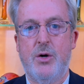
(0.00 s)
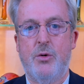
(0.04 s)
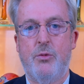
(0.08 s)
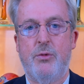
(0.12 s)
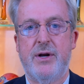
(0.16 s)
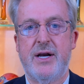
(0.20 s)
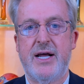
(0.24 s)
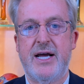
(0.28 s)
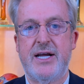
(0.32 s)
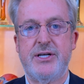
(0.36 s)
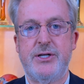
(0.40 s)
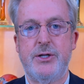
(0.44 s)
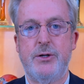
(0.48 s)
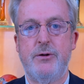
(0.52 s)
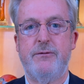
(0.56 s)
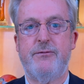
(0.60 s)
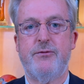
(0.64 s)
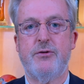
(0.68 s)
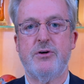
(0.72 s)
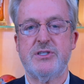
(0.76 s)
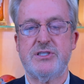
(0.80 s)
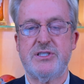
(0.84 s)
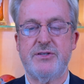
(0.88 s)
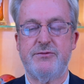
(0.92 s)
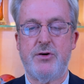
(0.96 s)
What I do,
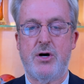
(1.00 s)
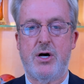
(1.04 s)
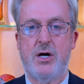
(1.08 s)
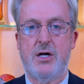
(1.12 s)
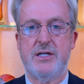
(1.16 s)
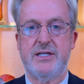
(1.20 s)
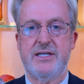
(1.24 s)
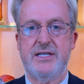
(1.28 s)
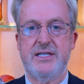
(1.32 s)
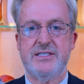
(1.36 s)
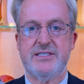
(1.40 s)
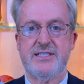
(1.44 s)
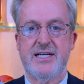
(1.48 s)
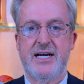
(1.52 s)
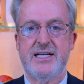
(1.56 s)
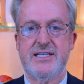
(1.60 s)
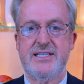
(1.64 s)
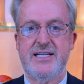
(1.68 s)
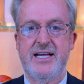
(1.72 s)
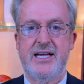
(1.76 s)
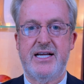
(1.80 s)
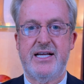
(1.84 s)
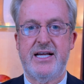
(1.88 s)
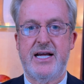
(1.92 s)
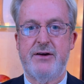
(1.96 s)
first of all, is I
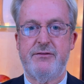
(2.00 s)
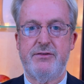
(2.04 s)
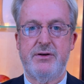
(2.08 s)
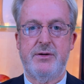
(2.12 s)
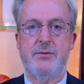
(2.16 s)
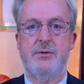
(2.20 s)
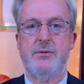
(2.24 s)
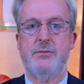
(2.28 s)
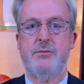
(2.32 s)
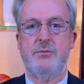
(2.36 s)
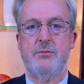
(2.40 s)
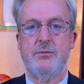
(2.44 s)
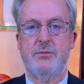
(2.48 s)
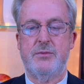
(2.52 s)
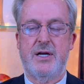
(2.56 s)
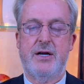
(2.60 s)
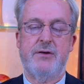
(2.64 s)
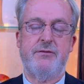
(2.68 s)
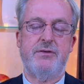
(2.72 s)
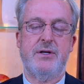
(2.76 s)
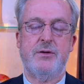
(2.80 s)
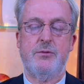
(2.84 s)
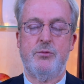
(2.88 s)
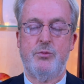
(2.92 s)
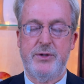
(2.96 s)
take
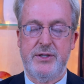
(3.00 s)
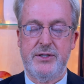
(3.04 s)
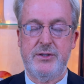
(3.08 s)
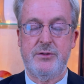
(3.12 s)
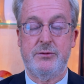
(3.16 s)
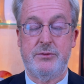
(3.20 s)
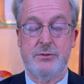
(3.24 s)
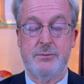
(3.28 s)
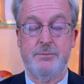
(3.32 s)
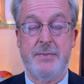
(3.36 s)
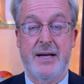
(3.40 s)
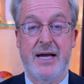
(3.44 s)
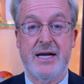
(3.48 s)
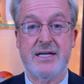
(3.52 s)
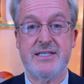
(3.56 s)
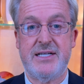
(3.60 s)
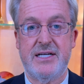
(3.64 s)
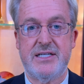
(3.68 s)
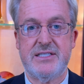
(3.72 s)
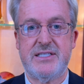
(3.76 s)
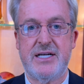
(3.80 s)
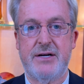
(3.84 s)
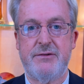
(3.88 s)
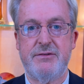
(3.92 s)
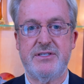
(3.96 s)
every week
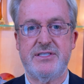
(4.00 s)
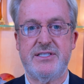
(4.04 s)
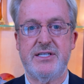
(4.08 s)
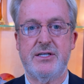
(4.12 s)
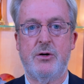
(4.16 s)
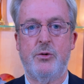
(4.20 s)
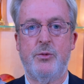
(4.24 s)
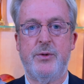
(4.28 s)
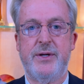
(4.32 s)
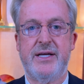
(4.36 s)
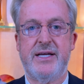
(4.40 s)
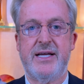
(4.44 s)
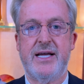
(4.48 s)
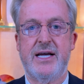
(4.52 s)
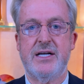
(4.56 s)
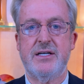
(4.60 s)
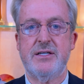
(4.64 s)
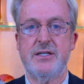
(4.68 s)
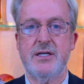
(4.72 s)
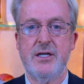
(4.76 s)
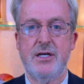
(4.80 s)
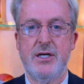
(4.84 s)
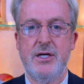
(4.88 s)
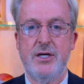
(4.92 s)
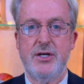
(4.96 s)
backtest every single
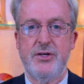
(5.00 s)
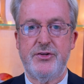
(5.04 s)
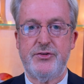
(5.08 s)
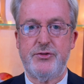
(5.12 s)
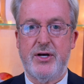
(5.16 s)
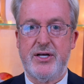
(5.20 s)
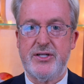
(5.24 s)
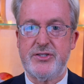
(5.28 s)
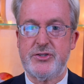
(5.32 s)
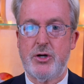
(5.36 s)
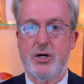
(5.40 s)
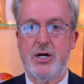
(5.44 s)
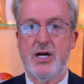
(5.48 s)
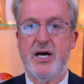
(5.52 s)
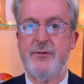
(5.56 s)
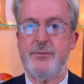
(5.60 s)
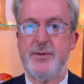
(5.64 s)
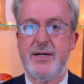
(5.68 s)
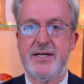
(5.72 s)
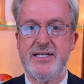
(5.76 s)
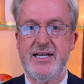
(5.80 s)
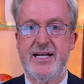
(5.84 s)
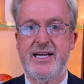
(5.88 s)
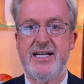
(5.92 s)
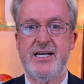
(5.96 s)
weekend. So I start off
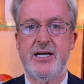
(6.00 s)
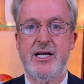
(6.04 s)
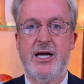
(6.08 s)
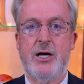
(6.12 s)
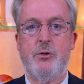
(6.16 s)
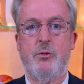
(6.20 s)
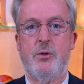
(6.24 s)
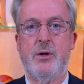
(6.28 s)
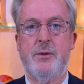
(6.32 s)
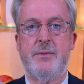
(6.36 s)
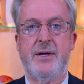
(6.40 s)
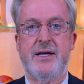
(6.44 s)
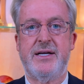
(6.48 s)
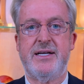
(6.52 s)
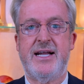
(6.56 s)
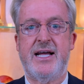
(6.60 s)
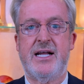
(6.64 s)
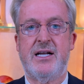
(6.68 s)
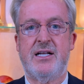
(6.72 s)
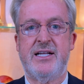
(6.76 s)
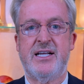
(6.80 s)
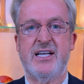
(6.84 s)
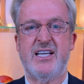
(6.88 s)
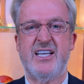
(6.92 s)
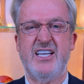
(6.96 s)
by taking out what my
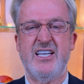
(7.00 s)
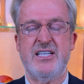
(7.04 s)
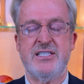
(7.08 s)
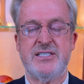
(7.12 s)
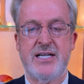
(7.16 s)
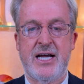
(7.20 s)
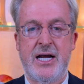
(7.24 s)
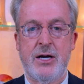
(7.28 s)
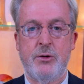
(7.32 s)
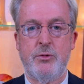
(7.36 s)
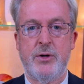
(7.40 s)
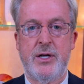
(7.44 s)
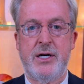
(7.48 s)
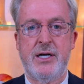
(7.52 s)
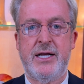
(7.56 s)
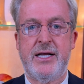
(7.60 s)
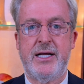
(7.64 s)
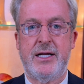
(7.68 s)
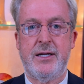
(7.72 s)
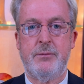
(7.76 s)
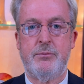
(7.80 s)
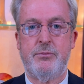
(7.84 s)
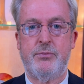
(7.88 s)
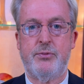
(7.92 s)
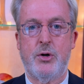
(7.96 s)
net lick is. I run
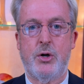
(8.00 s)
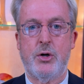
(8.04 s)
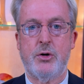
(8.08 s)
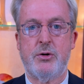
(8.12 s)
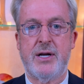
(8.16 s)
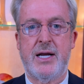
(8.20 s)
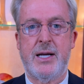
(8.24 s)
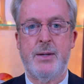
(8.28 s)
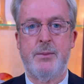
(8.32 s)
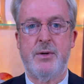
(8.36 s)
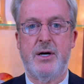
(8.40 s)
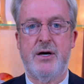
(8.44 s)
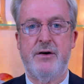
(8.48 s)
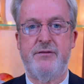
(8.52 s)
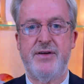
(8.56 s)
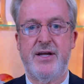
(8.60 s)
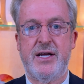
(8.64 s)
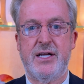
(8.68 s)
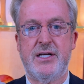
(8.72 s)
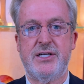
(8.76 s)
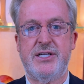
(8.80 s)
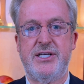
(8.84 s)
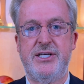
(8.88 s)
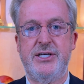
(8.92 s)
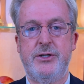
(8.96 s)
a program of
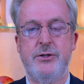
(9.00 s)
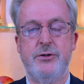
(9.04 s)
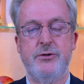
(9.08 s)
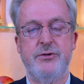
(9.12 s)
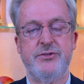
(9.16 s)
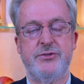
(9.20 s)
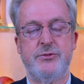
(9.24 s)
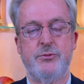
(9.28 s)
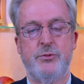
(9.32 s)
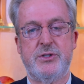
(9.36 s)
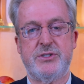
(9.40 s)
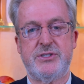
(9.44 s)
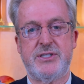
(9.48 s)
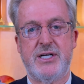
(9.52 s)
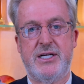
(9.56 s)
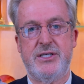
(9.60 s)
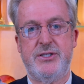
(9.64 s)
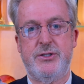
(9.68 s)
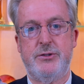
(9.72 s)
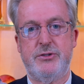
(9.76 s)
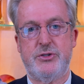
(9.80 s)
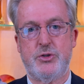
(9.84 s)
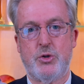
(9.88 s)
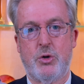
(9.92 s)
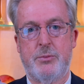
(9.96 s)
NQs, which I
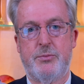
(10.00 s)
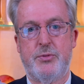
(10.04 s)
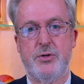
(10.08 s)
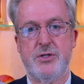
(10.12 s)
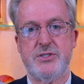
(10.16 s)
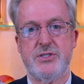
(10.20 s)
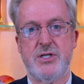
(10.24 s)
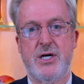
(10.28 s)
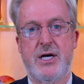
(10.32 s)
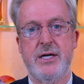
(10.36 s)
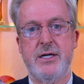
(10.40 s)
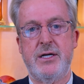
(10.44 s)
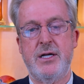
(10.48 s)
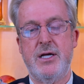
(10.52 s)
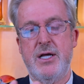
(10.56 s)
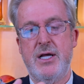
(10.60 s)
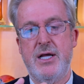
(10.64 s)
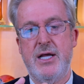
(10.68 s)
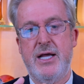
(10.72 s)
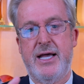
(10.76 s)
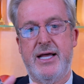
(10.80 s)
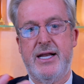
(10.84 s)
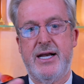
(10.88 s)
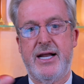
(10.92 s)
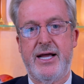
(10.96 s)
do short puts on,
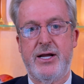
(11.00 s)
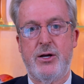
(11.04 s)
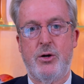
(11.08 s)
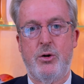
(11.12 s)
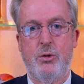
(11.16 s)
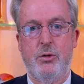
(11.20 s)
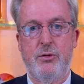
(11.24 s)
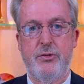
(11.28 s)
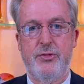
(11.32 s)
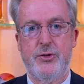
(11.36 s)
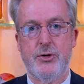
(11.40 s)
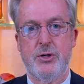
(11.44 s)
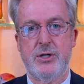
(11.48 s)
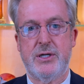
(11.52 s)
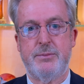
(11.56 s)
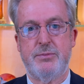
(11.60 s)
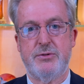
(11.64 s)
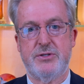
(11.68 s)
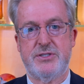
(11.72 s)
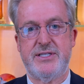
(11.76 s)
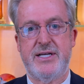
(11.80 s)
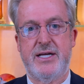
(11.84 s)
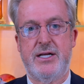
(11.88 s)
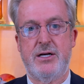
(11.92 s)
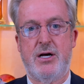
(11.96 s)
and I hold
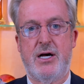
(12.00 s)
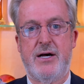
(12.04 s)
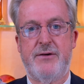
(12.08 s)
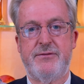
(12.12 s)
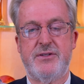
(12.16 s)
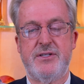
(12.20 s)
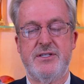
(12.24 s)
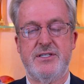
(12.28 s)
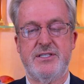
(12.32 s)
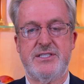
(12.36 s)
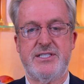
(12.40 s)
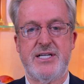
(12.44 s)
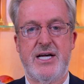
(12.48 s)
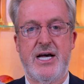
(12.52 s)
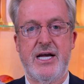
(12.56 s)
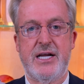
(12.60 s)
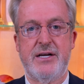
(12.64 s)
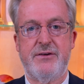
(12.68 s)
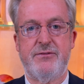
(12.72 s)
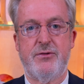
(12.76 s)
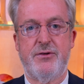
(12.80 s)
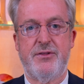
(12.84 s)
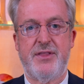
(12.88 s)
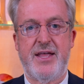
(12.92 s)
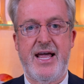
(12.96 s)
30% off to the
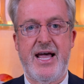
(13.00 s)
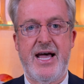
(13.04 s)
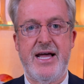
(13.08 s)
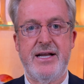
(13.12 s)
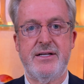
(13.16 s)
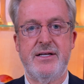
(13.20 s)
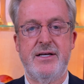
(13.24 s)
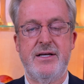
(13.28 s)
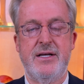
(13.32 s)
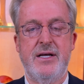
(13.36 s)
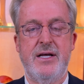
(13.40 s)
side for that.